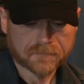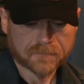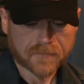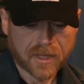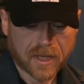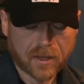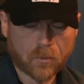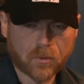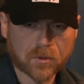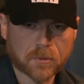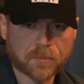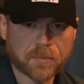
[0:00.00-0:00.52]

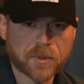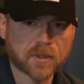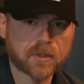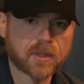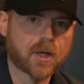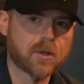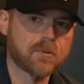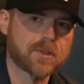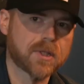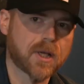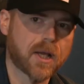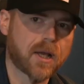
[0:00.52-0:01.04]
I want to put
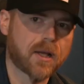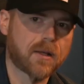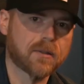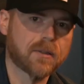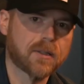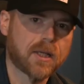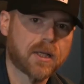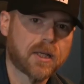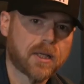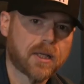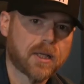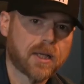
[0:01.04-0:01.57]
those out.
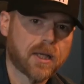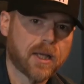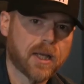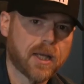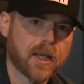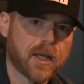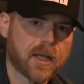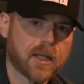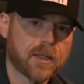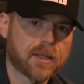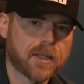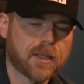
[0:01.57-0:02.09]

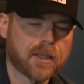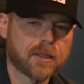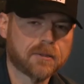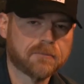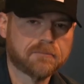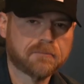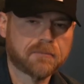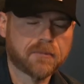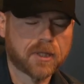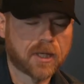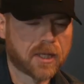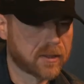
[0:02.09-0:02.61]
And
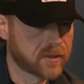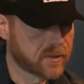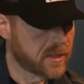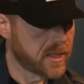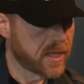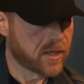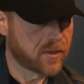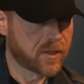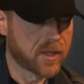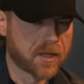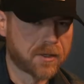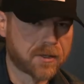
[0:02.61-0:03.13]
then you know,
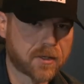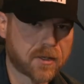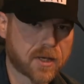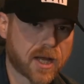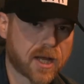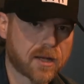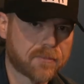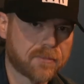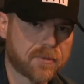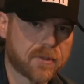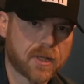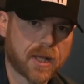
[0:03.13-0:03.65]
down under,
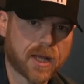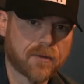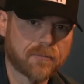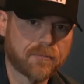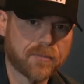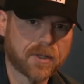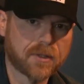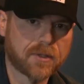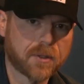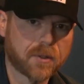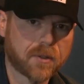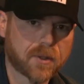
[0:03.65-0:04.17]
I I've
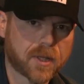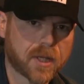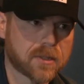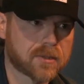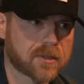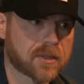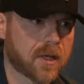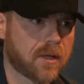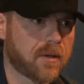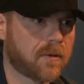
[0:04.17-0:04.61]
been doing that what song.